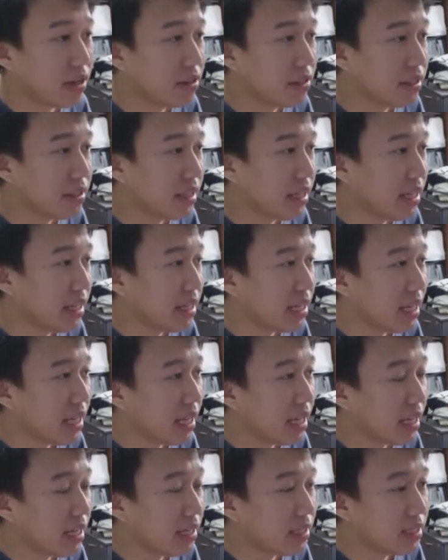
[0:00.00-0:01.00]
on the thing
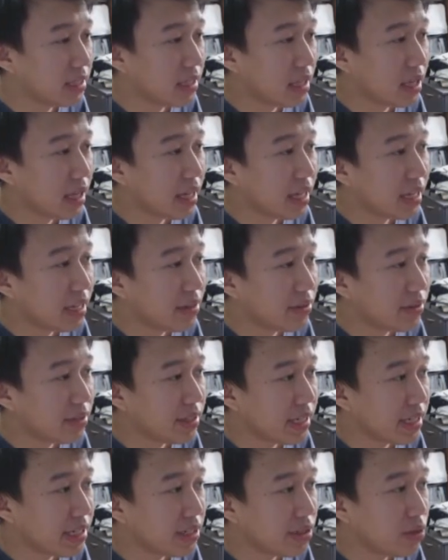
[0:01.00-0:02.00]
and it'll
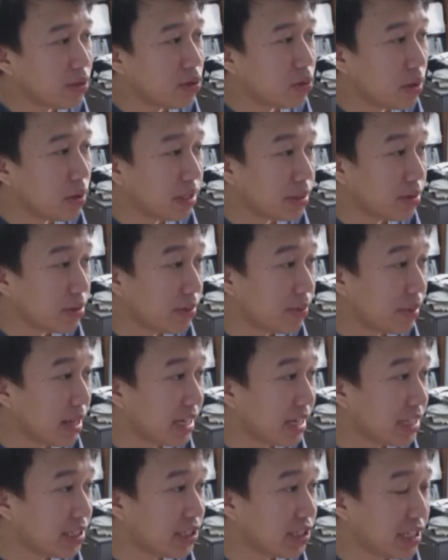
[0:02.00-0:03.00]
say, do you want to
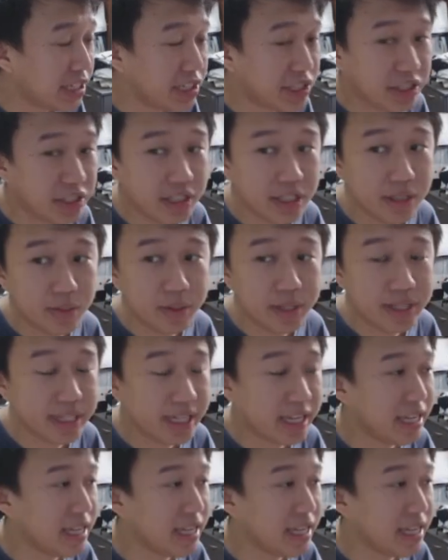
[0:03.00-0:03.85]
apply the changes? We say